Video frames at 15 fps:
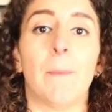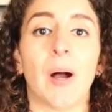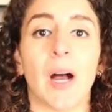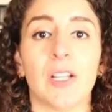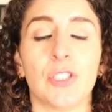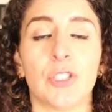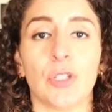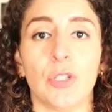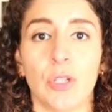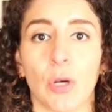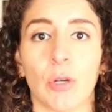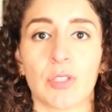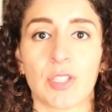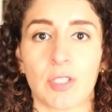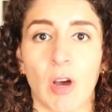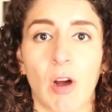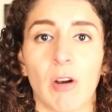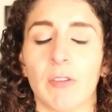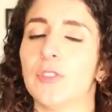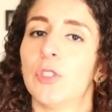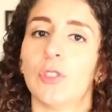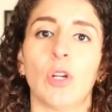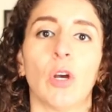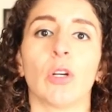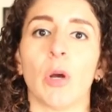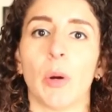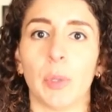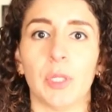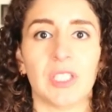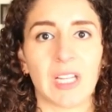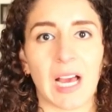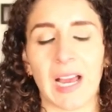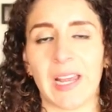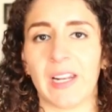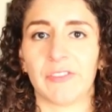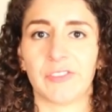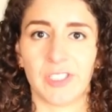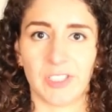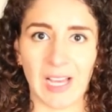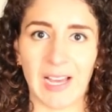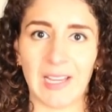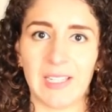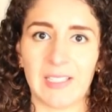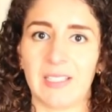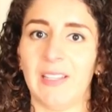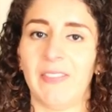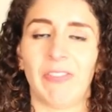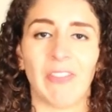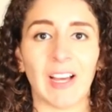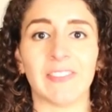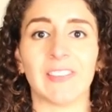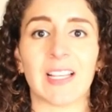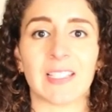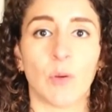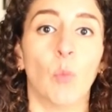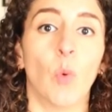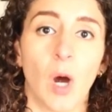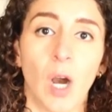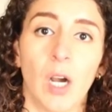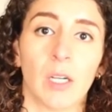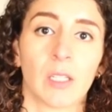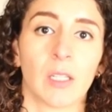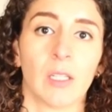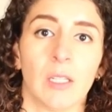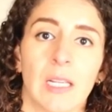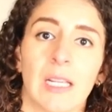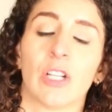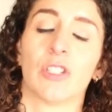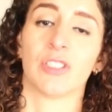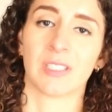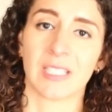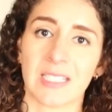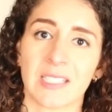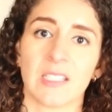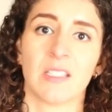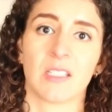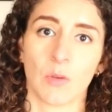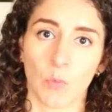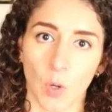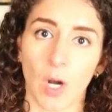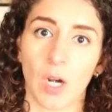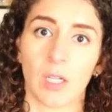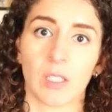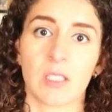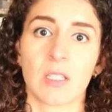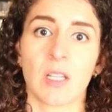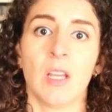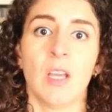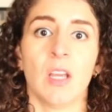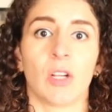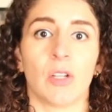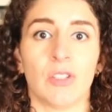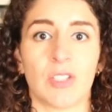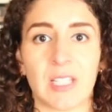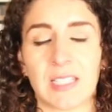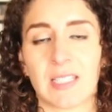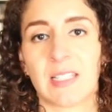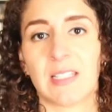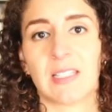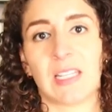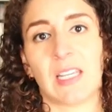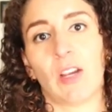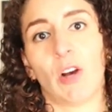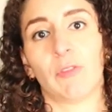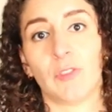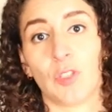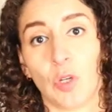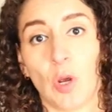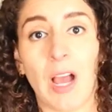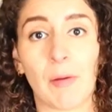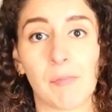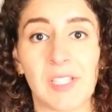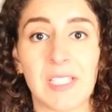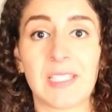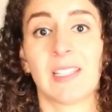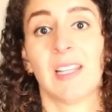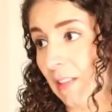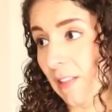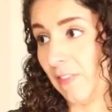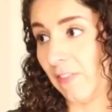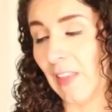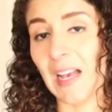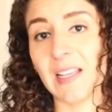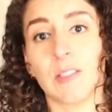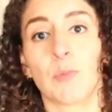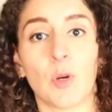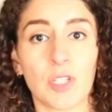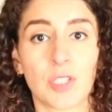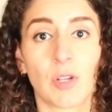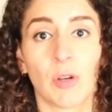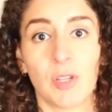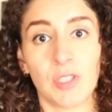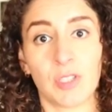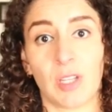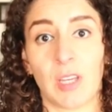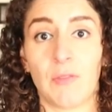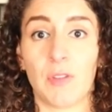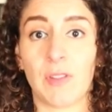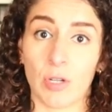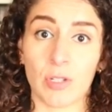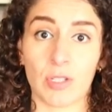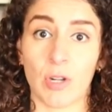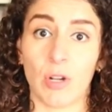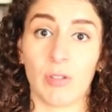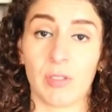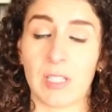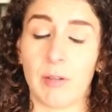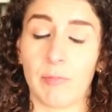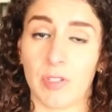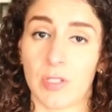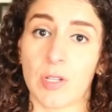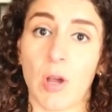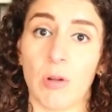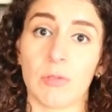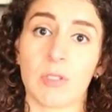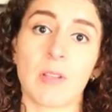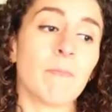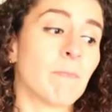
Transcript: but do not starve. Do not go on diet after diet. That doesn't work. Consistency works. Consistency of new habits that's what's going to give you those long-term results.